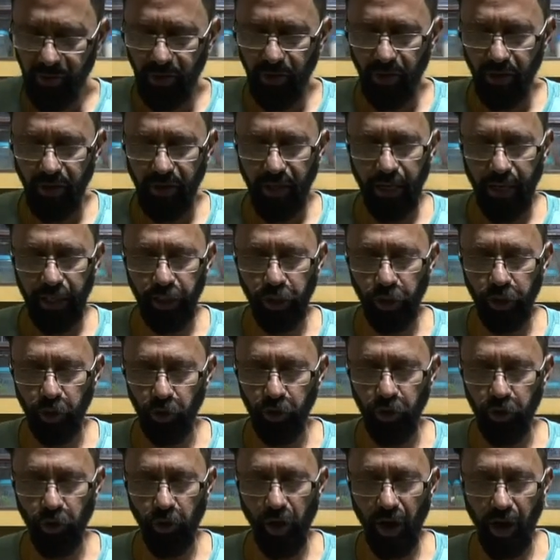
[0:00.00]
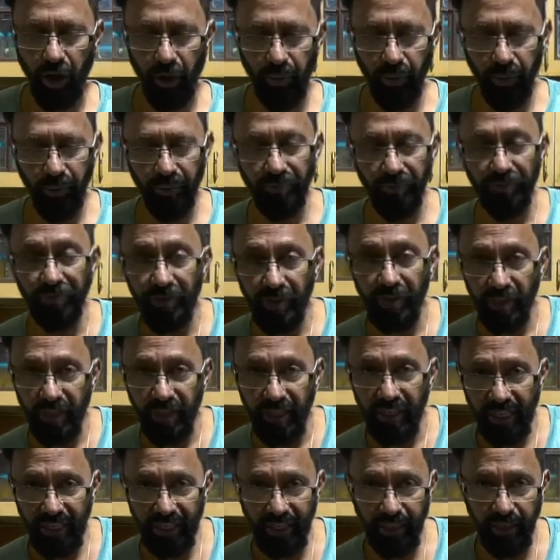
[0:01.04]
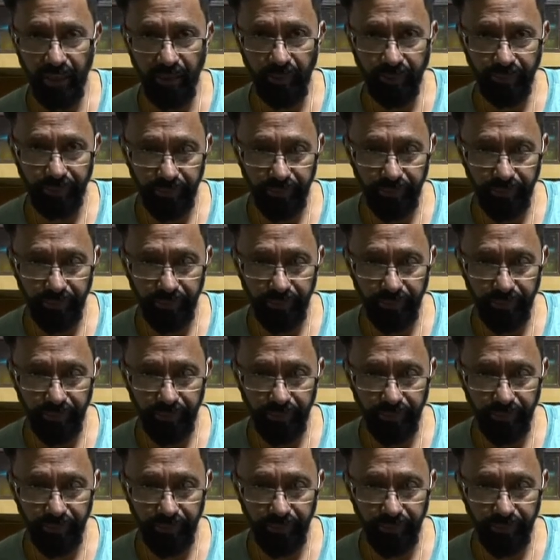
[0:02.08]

I showed you how in a